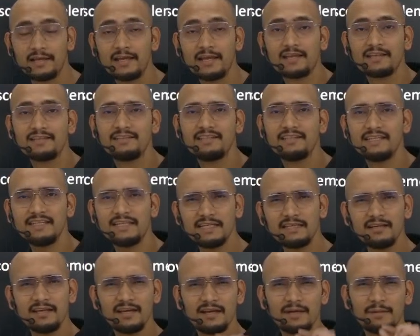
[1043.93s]
they
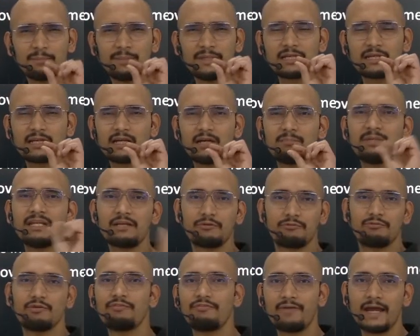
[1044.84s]
become
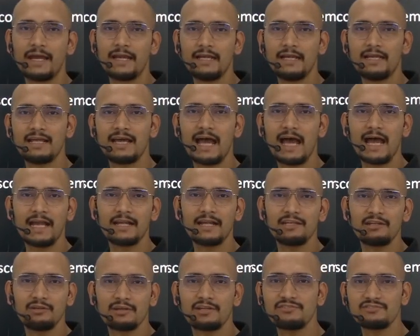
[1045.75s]
liquefied at, you
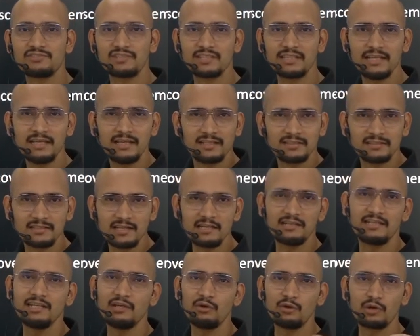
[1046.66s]
can say, 30
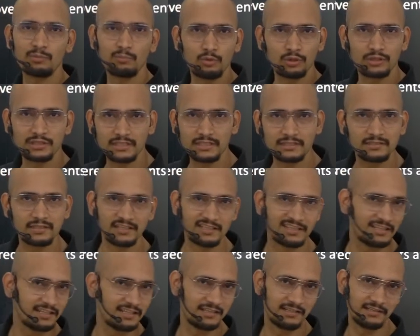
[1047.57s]
or more than 30
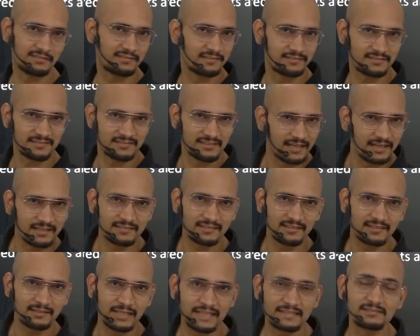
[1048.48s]
degrees Celsius. That is
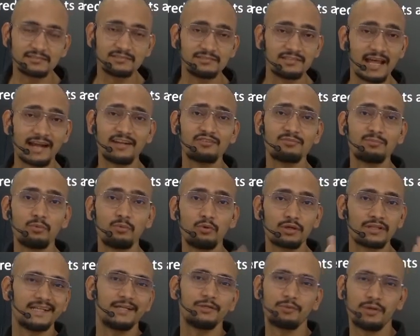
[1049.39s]
less, that is more
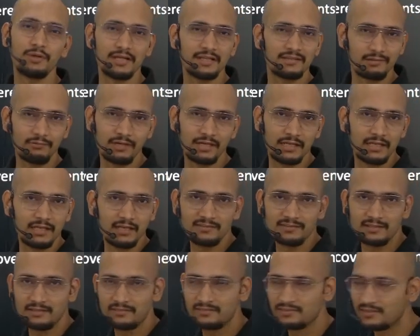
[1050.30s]
than 27 degrees
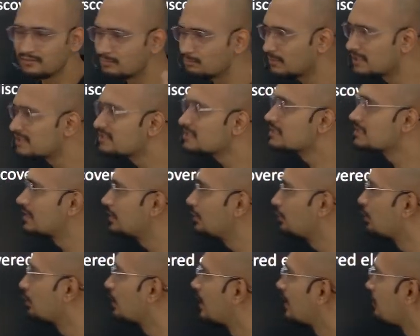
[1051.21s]
Celsius, but still you
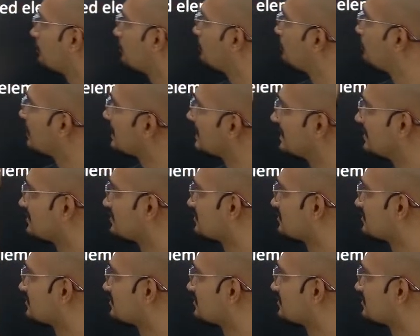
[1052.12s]
can remember these.